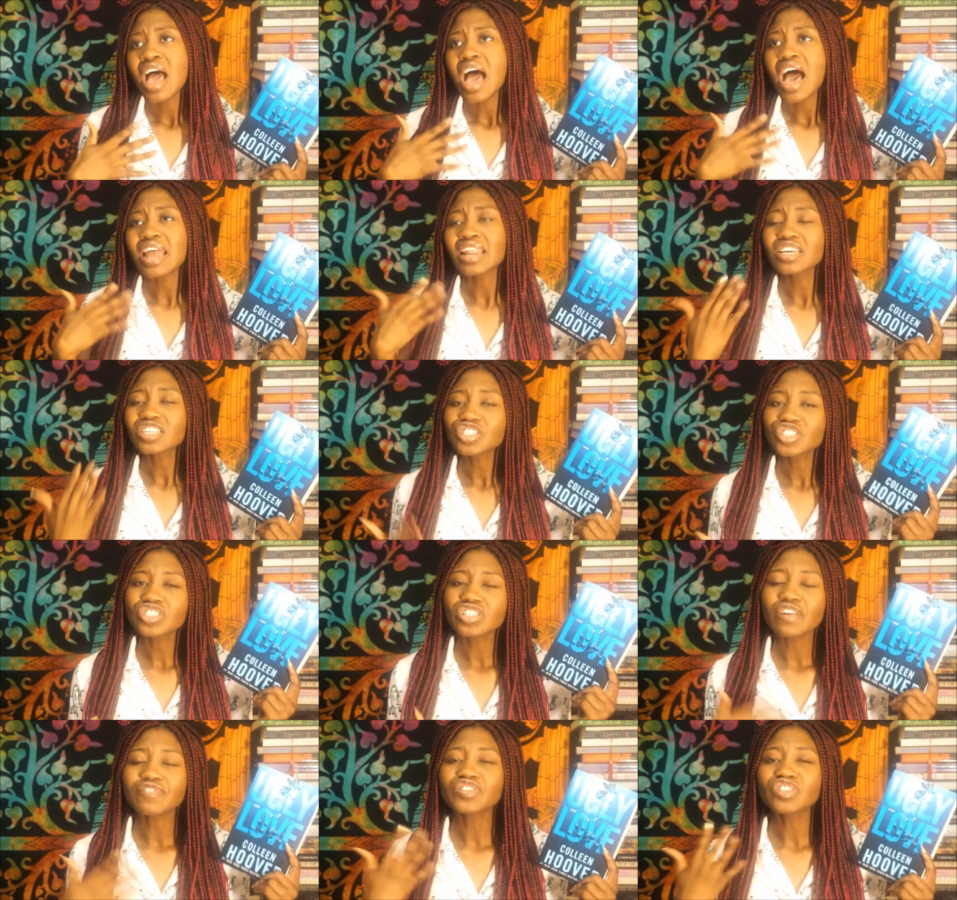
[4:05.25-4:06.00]
And I,
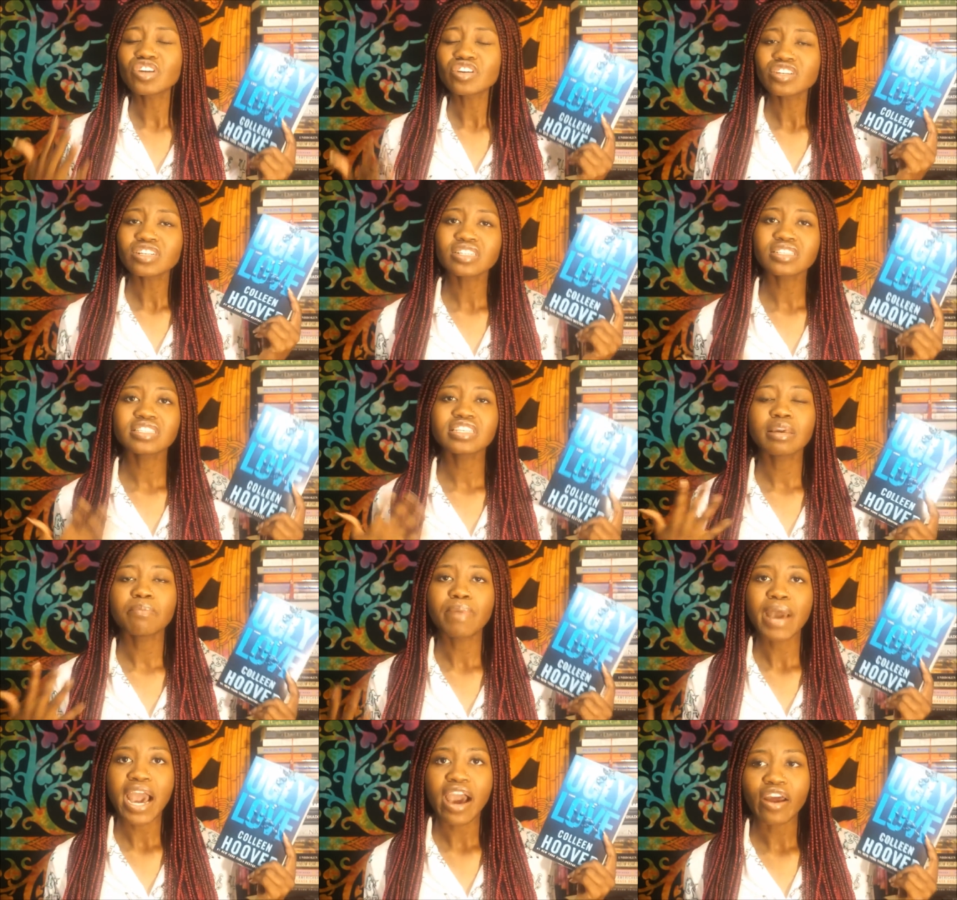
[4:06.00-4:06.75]
have started to see
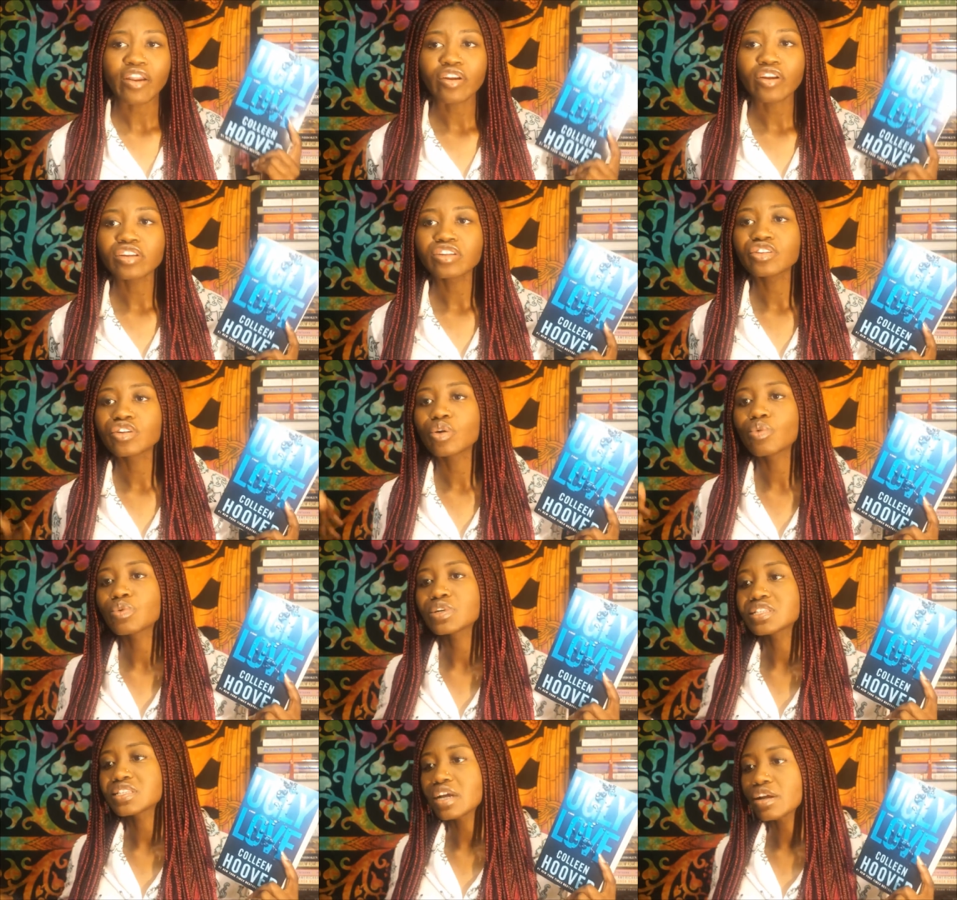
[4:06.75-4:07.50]
a pattern, you know,
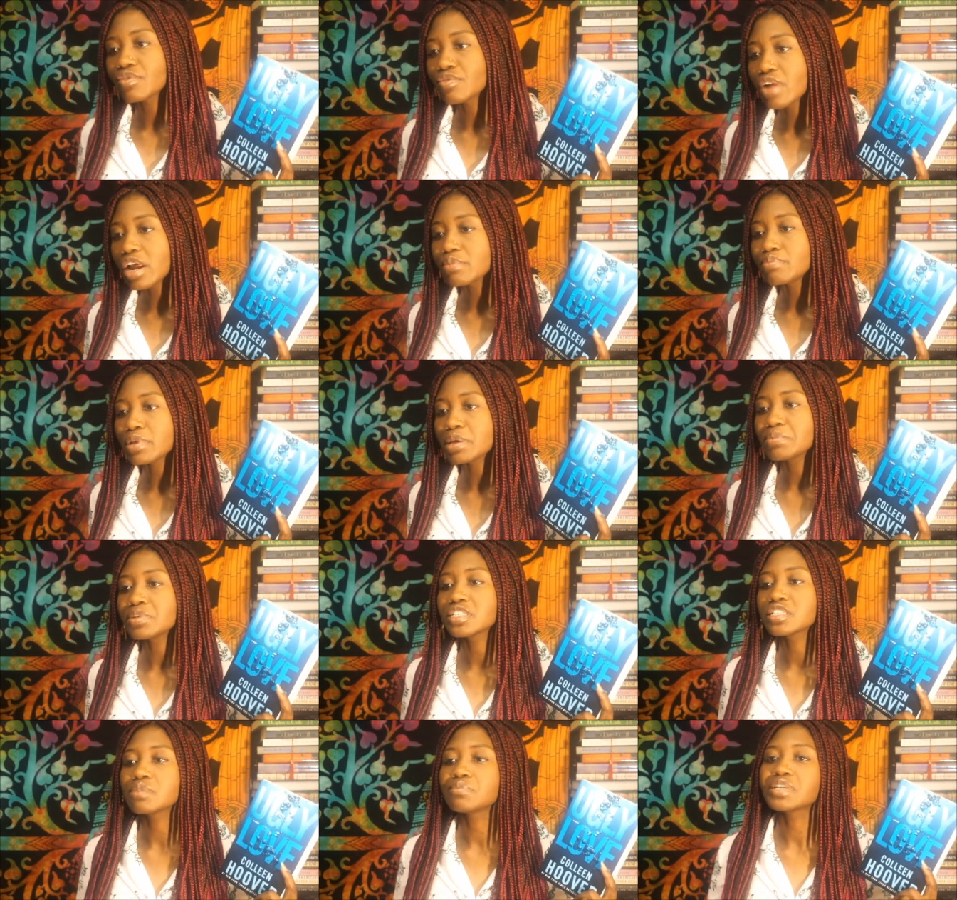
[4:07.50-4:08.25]
once I read
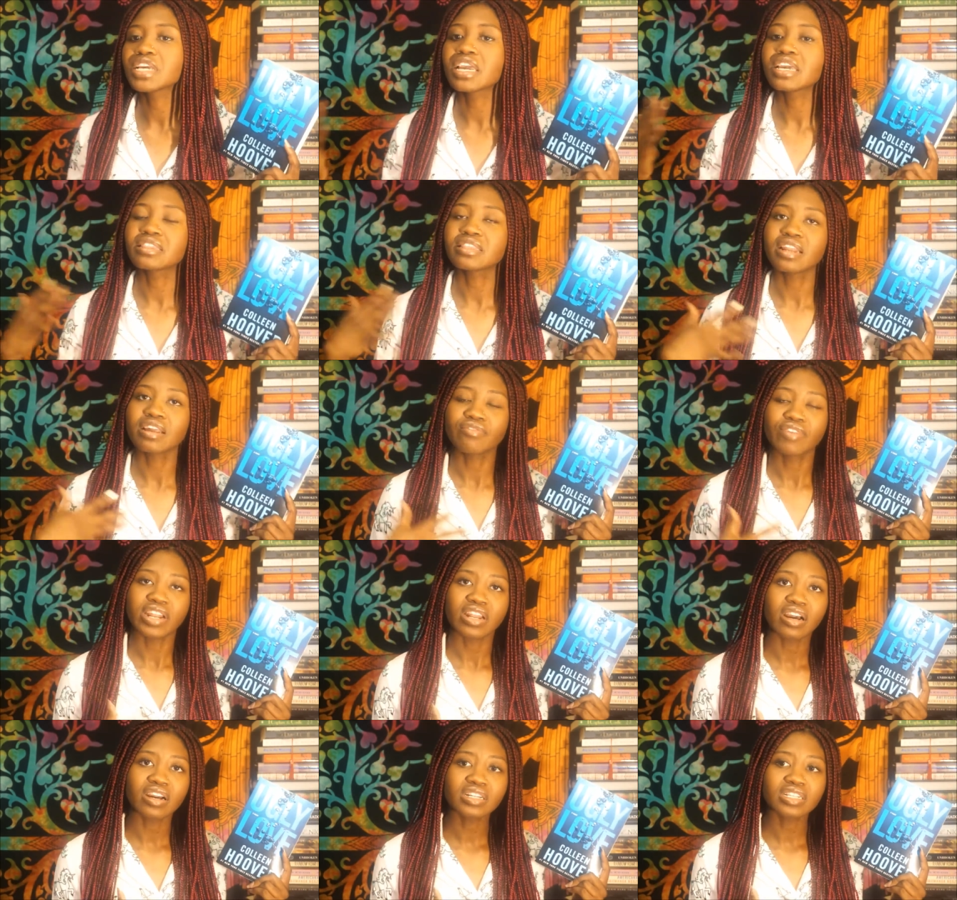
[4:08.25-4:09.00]
Maybe Someday and then I
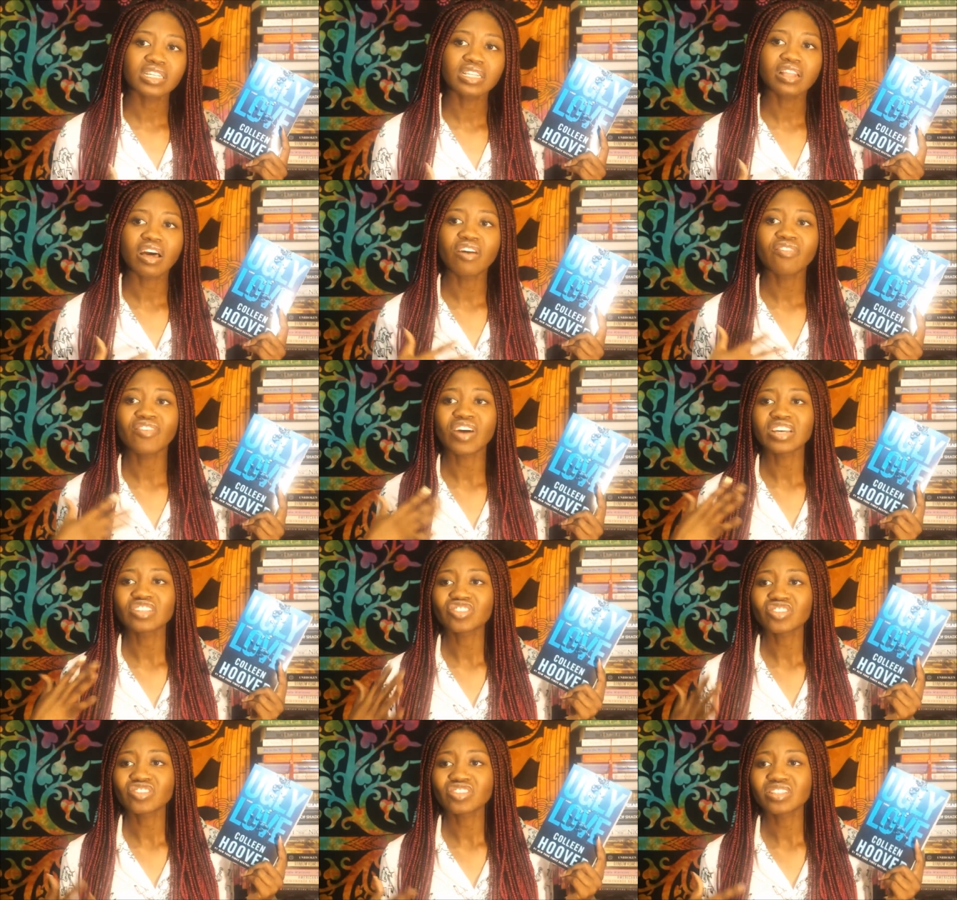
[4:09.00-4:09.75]
read Ugly Love, I
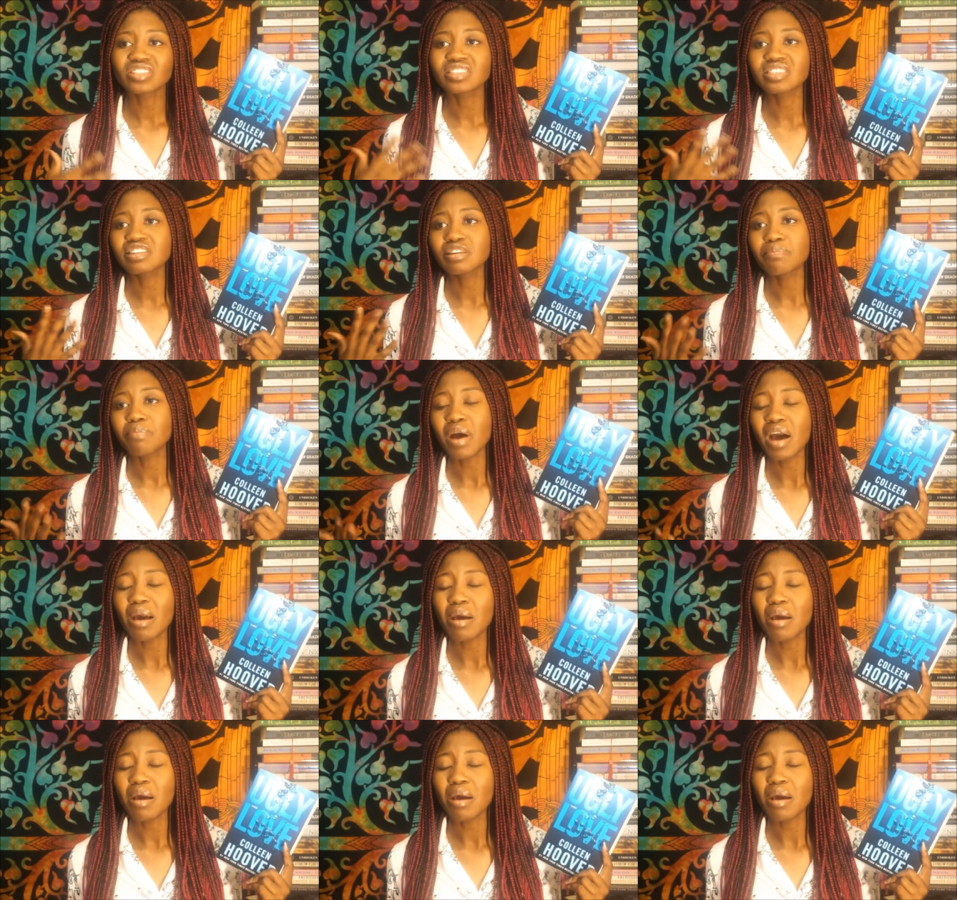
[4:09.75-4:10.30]
started to see a,